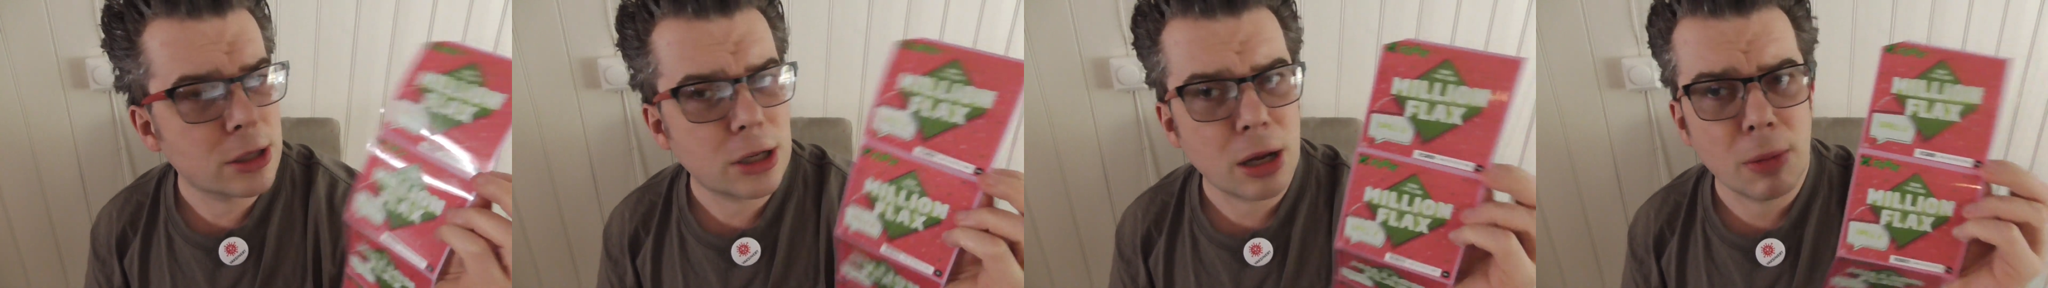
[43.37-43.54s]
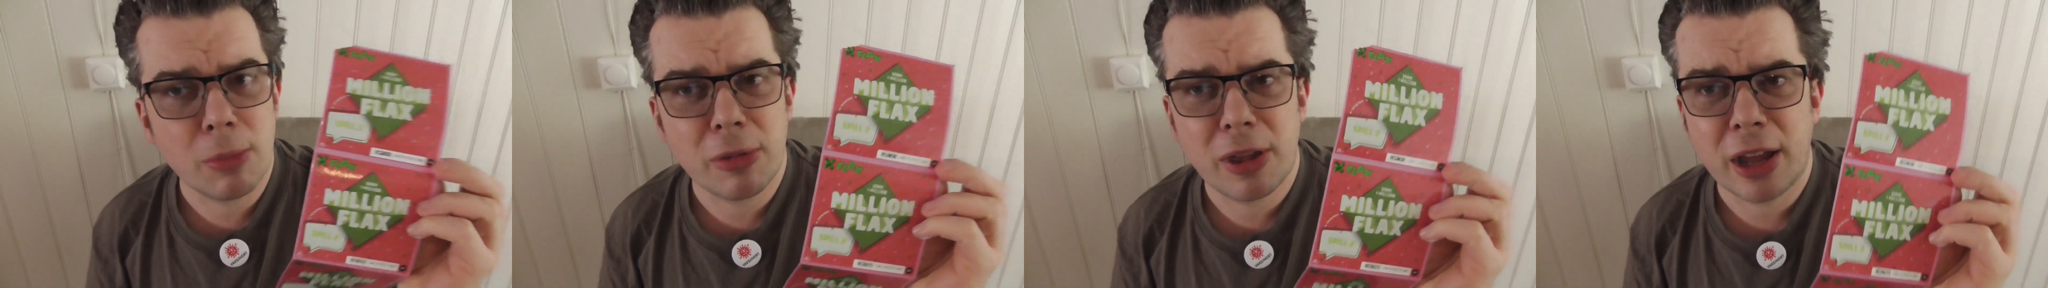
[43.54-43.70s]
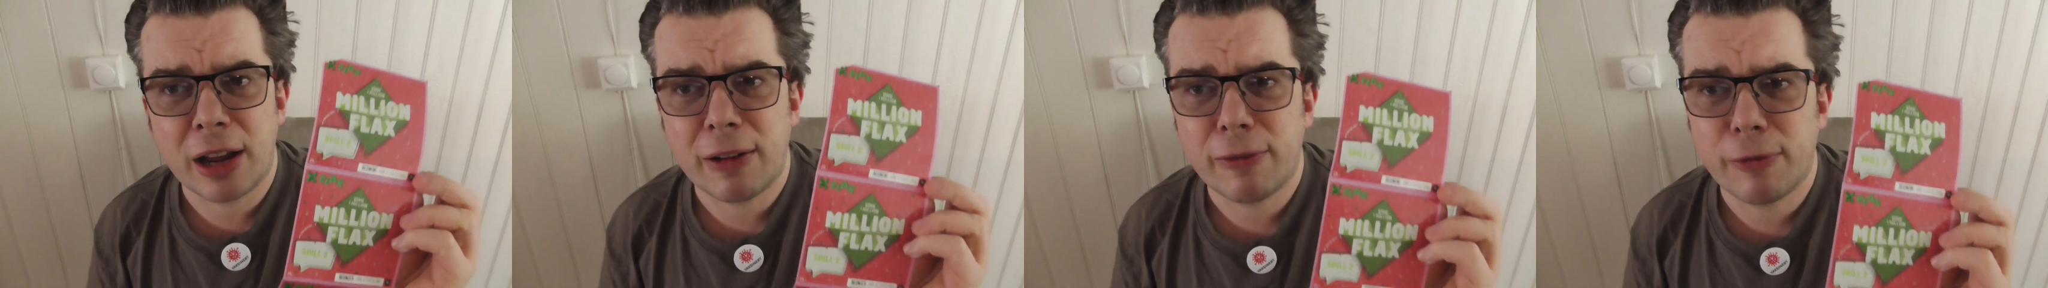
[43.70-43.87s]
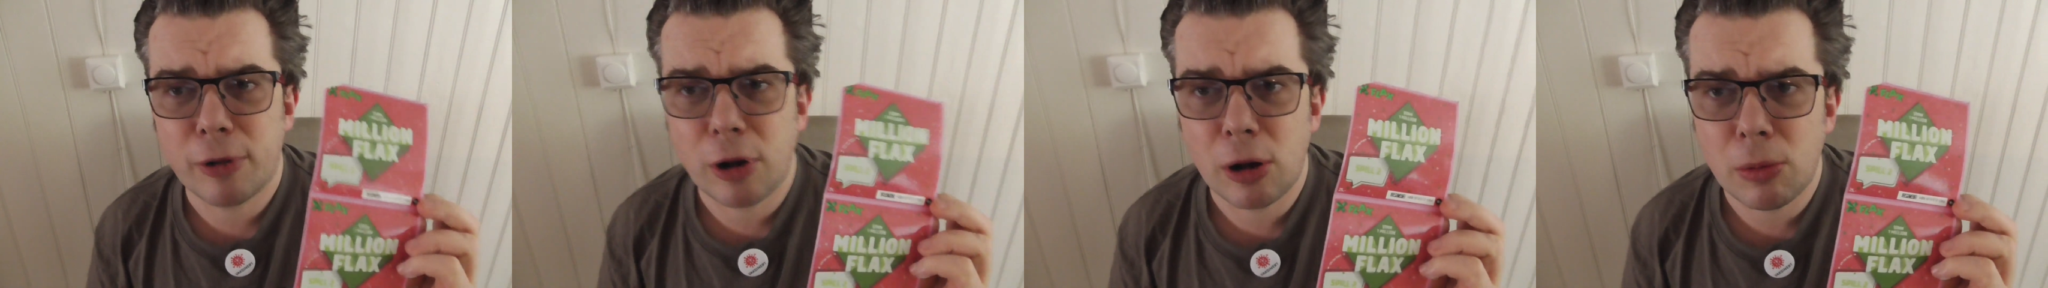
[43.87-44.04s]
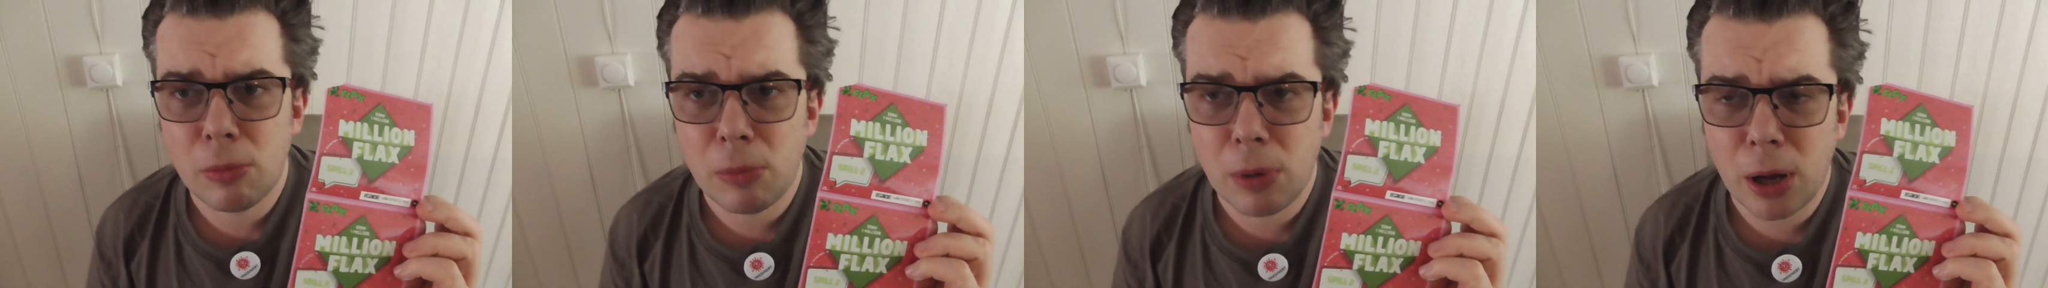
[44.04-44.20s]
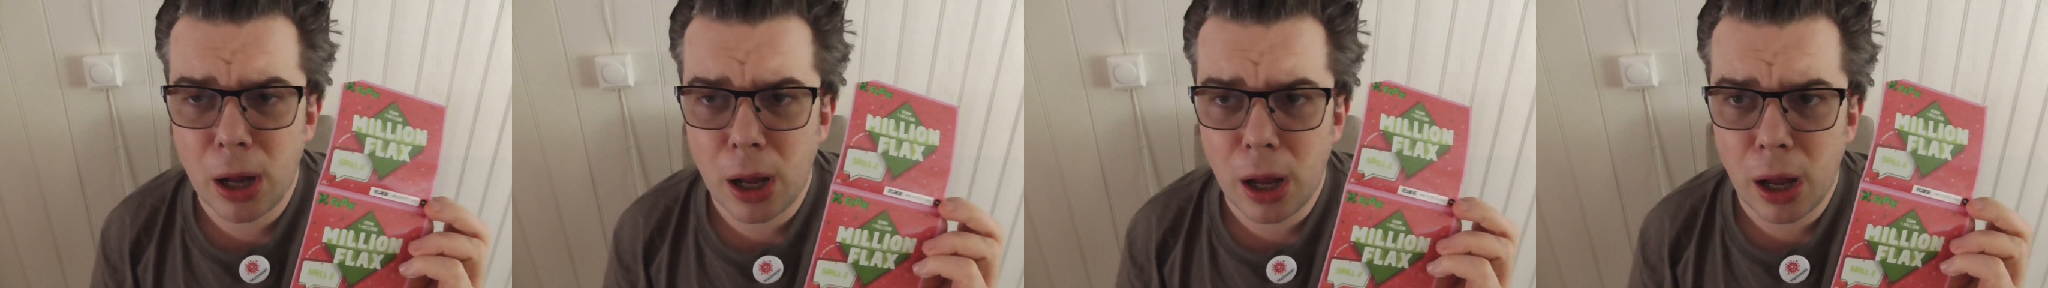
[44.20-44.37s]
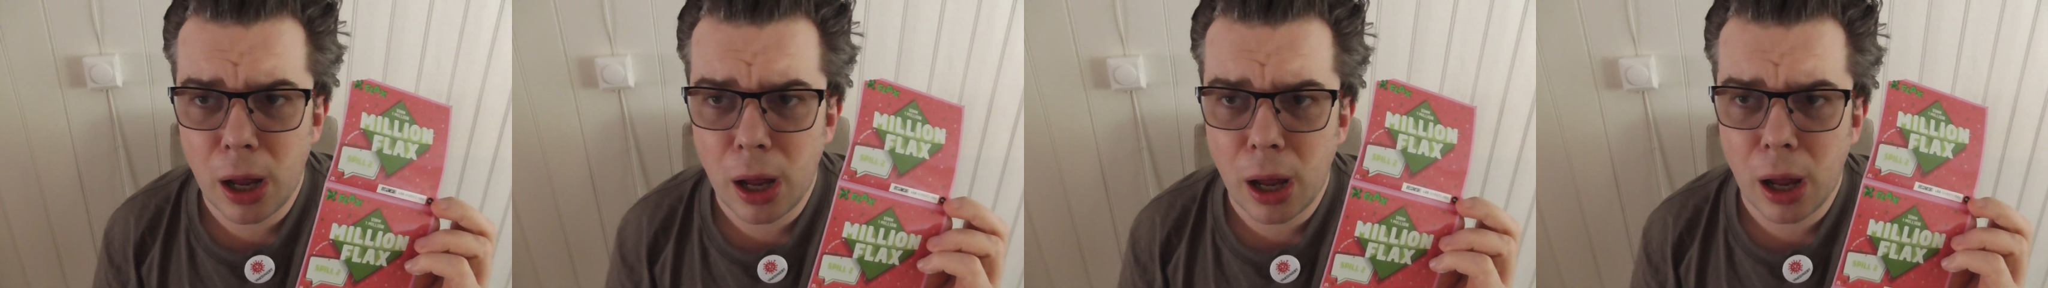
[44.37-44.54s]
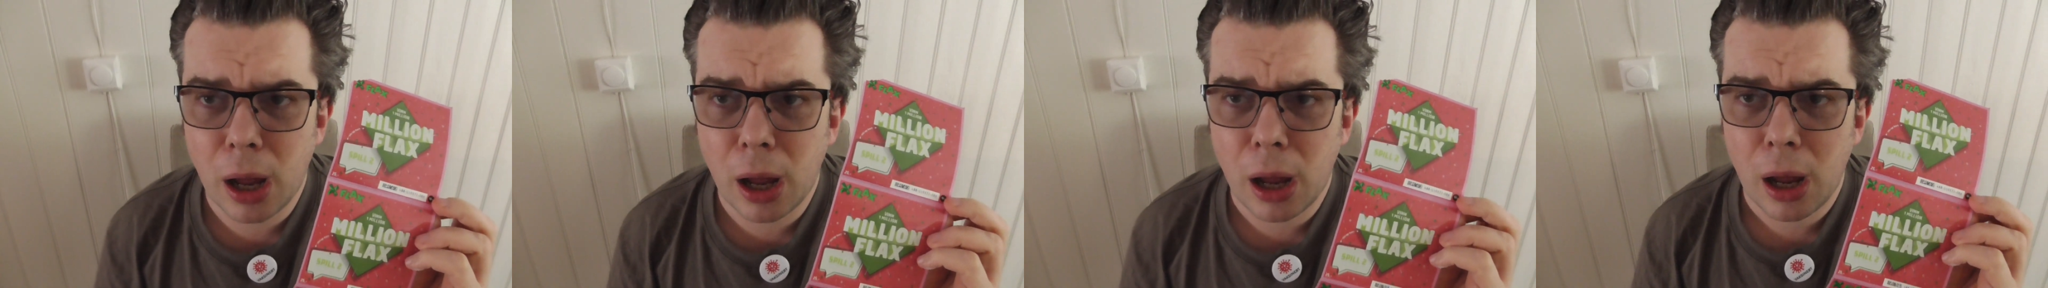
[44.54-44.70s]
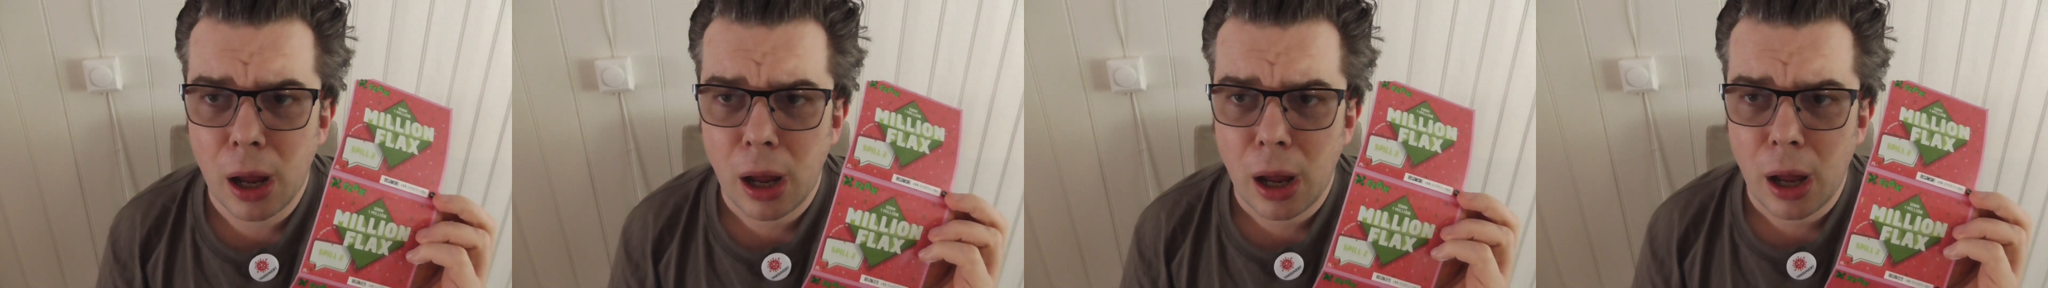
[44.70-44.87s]
something from
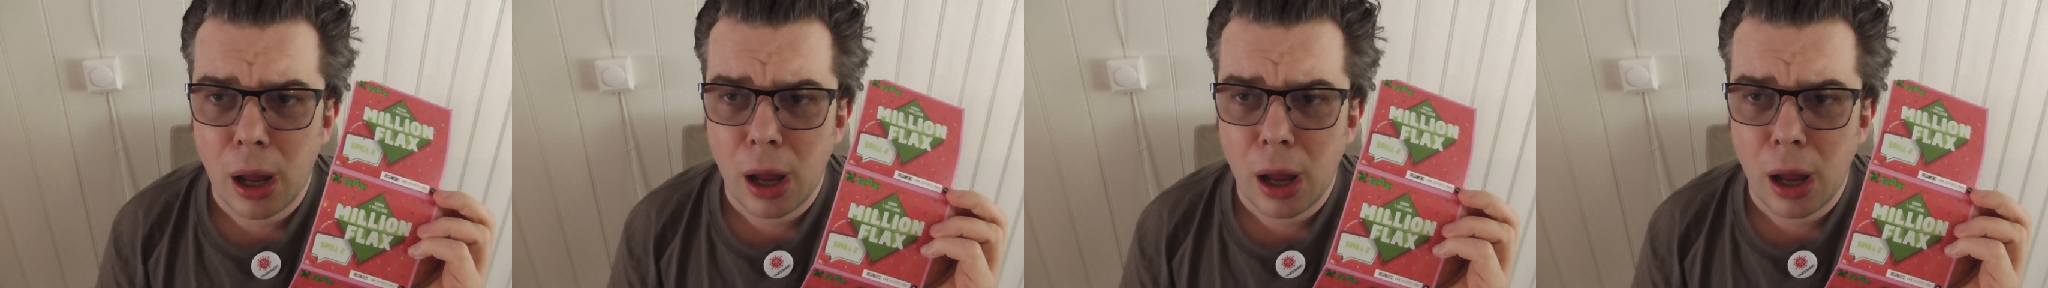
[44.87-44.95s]
uh,